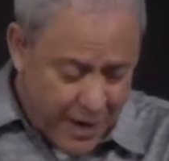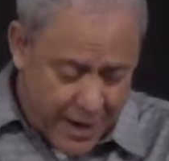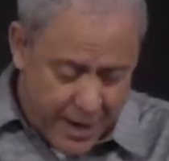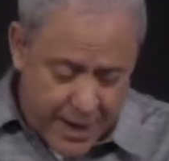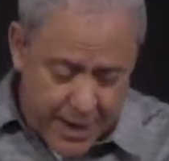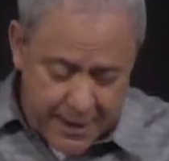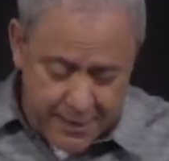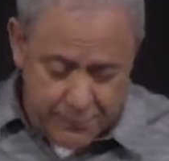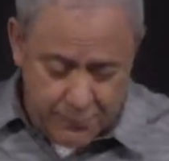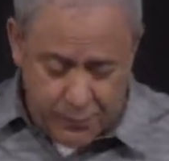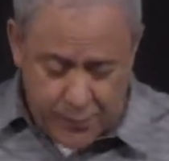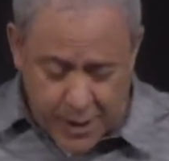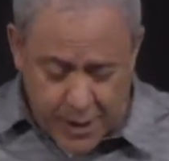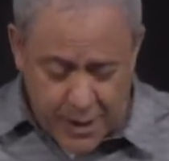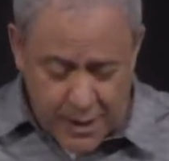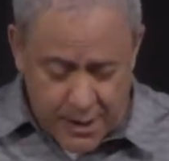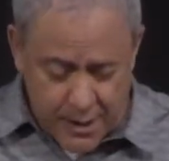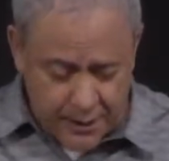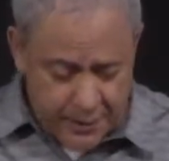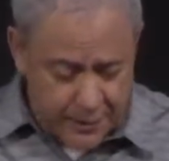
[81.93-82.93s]

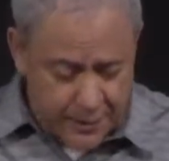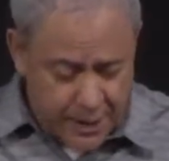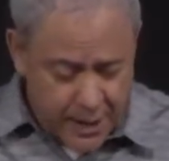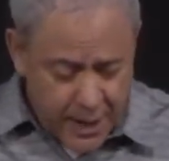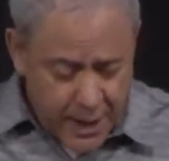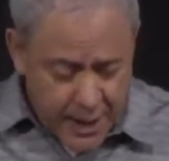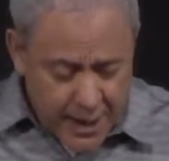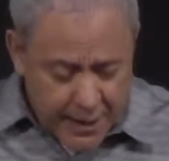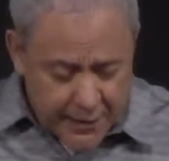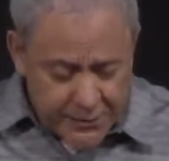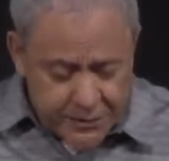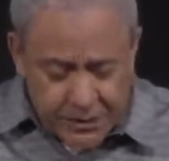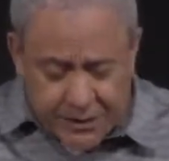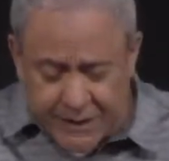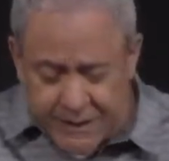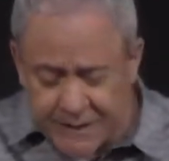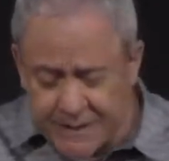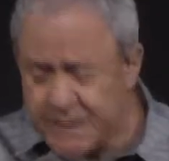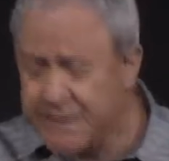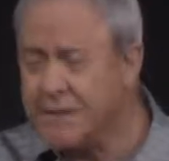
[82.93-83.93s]
Amen. Hey,
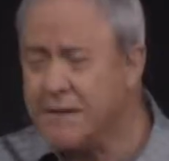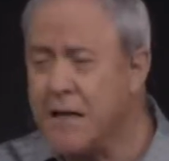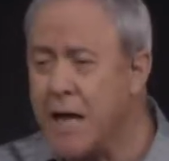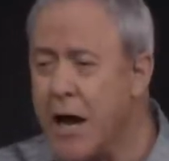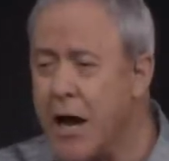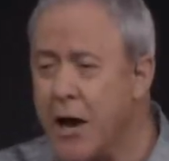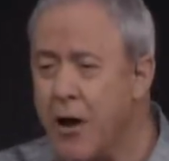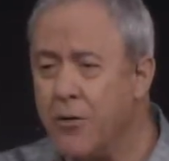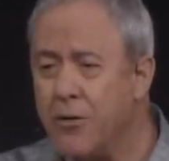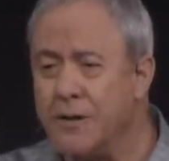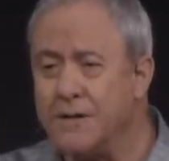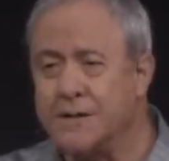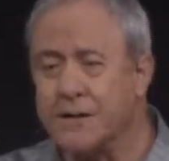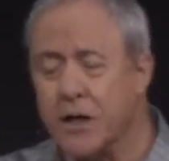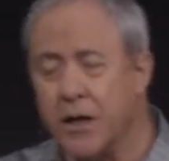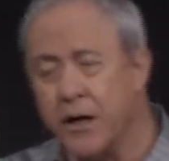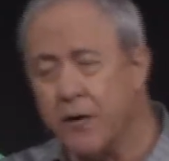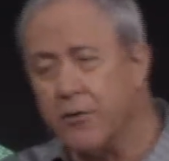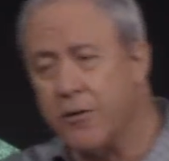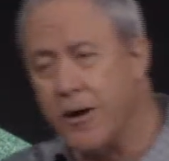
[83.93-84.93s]
Jesus now is
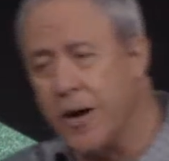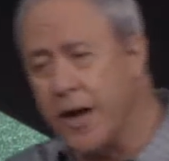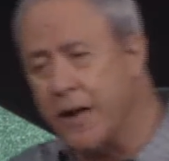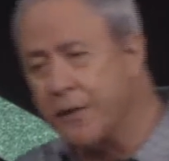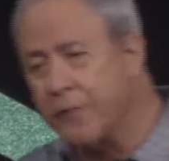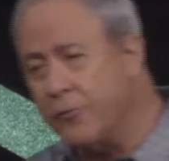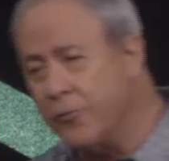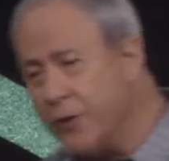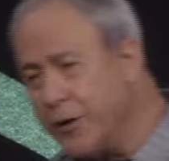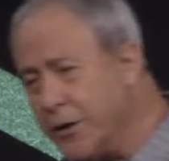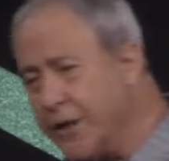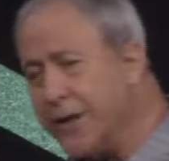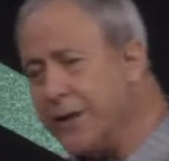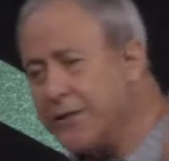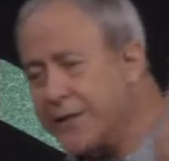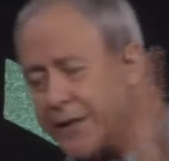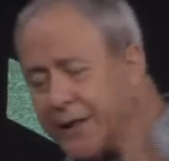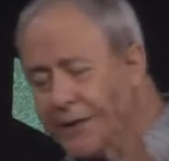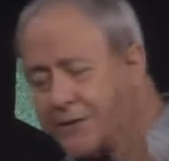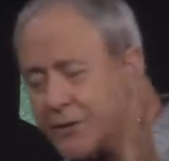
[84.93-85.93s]
going to, like, really,
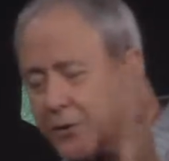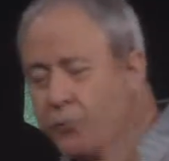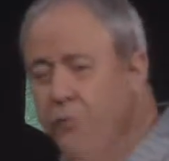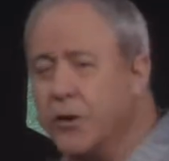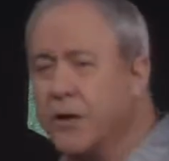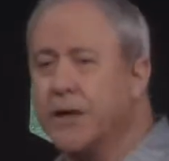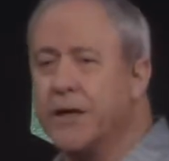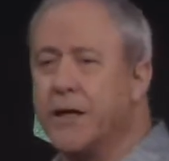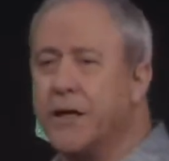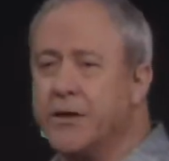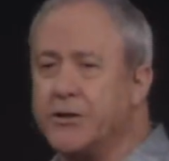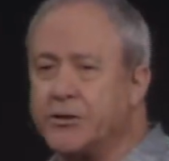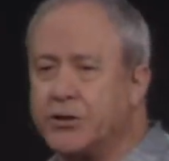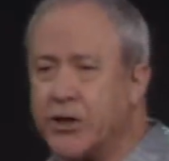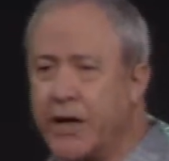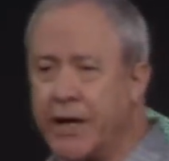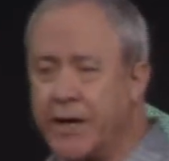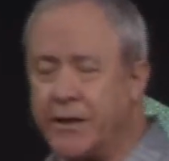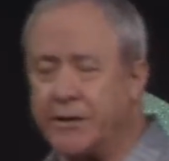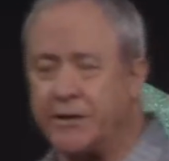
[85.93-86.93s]
things are really going to
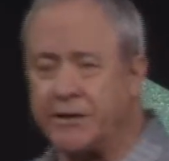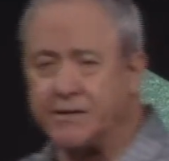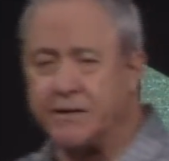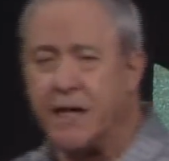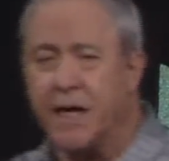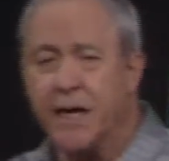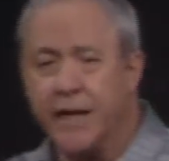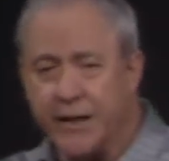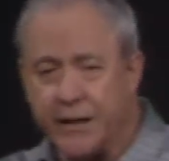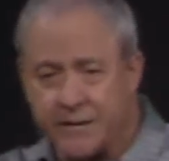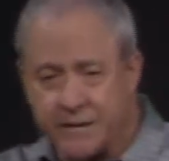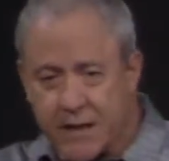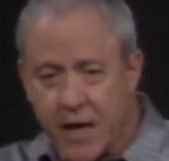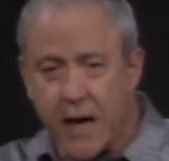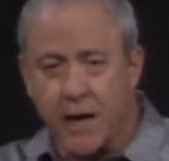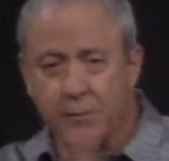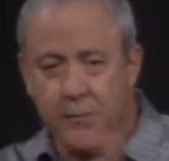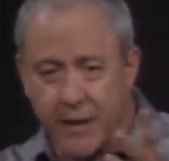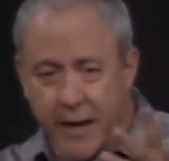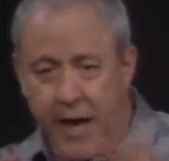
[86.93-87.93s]
change. He's, he's
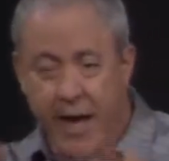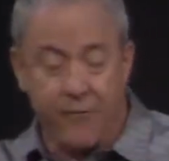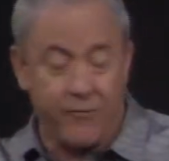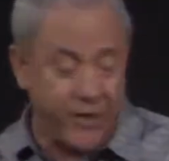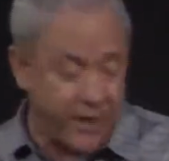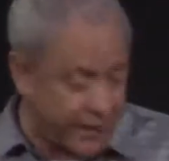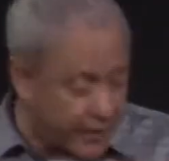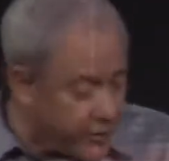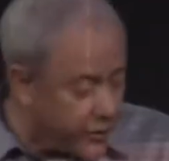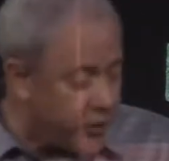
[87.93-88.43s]
kind of been having